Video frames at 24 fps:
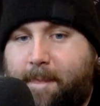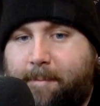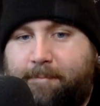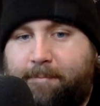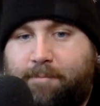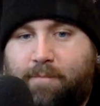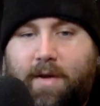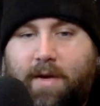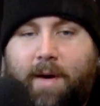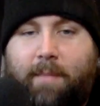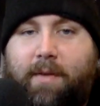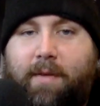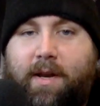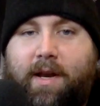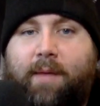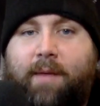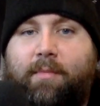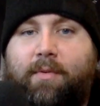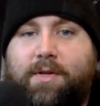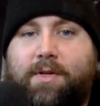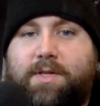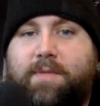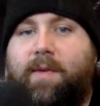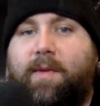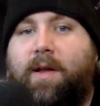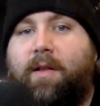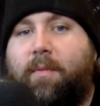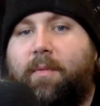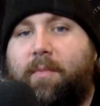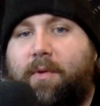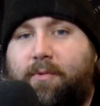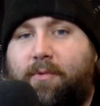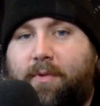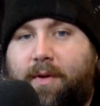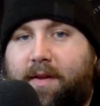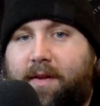not being able to smell
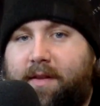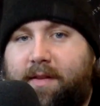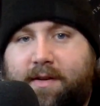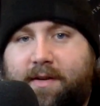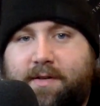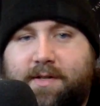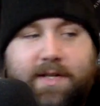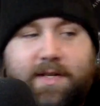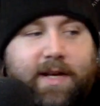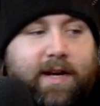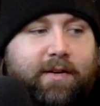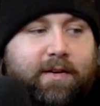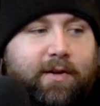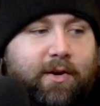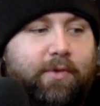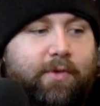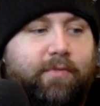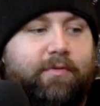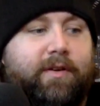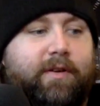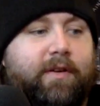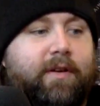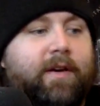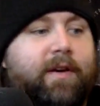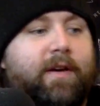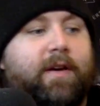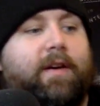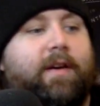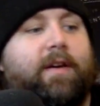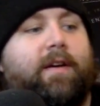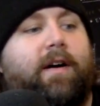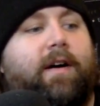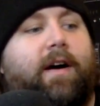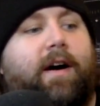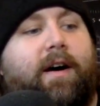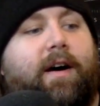them, and really they just had COVID.
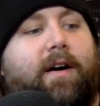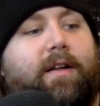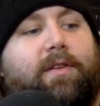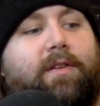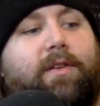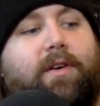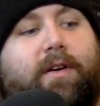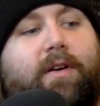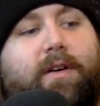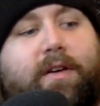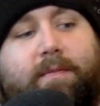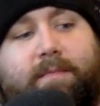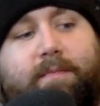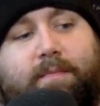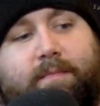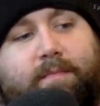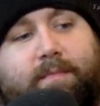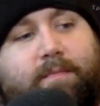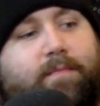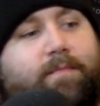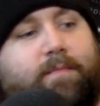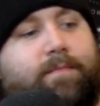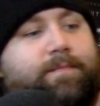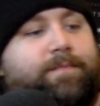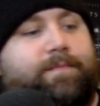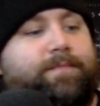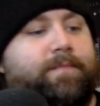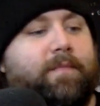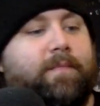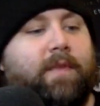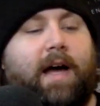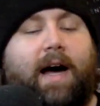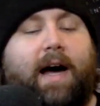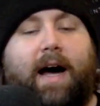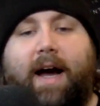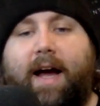Look,
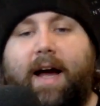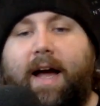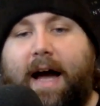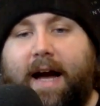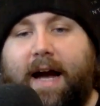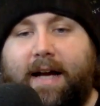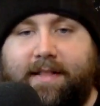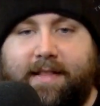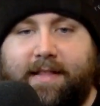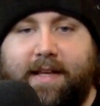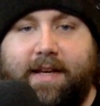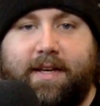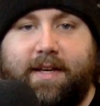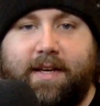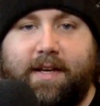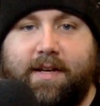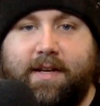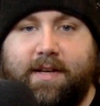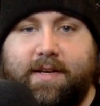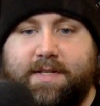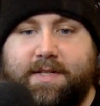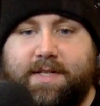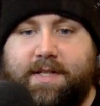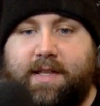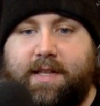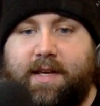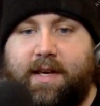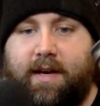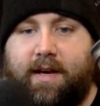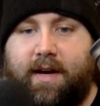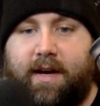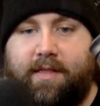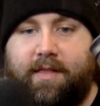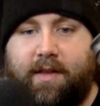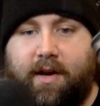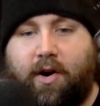I think it is
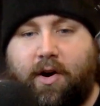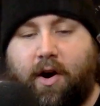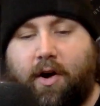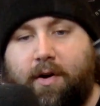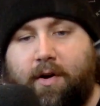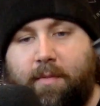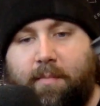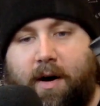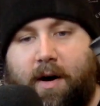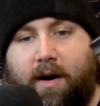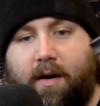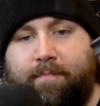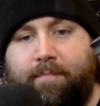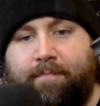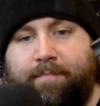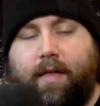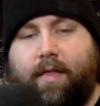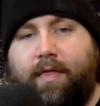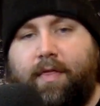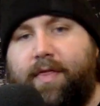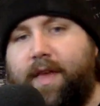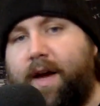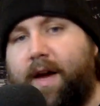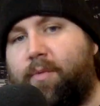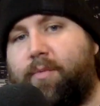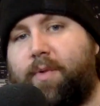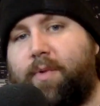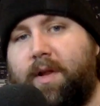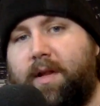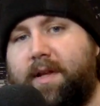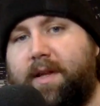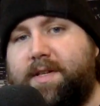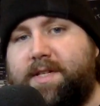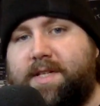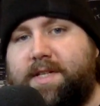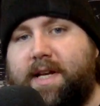the cardamom that
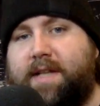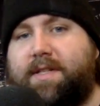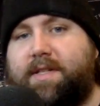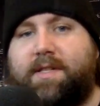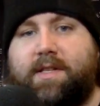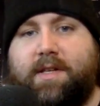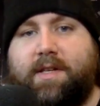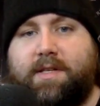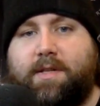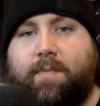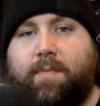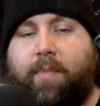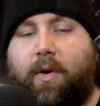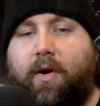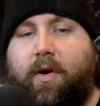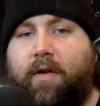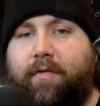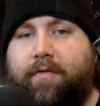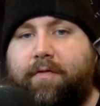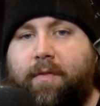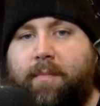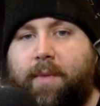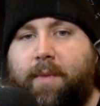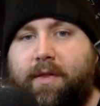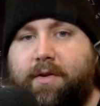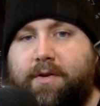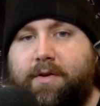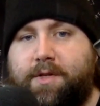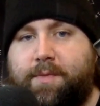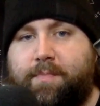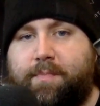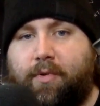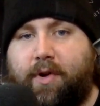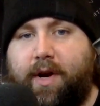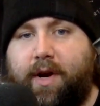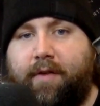really sets this apart from other
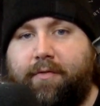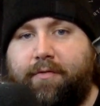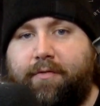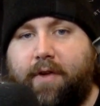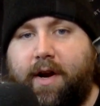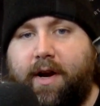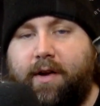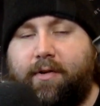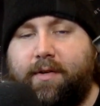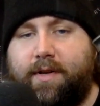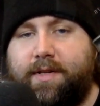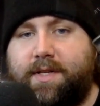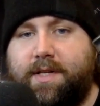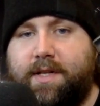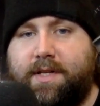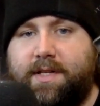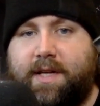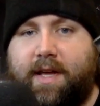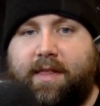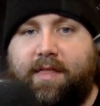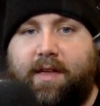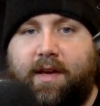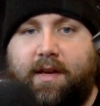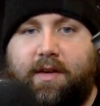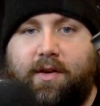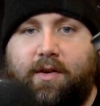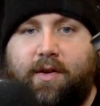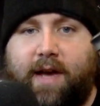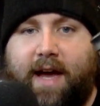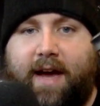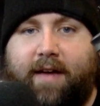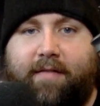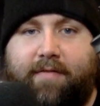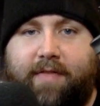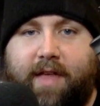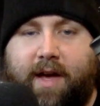spring fragrances. I think you
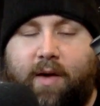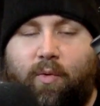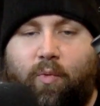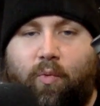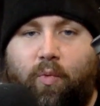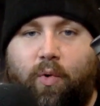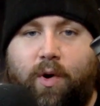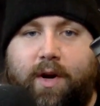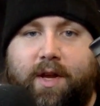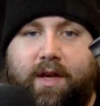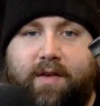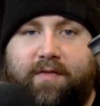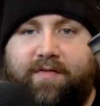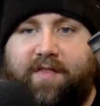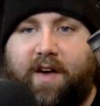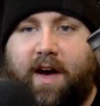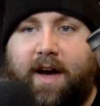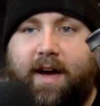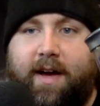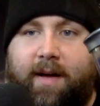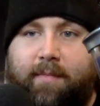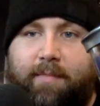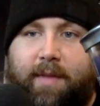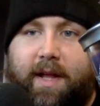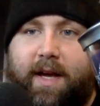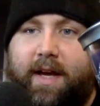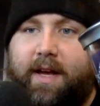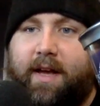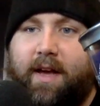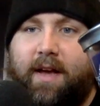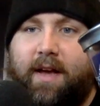have that woody vibe. Like,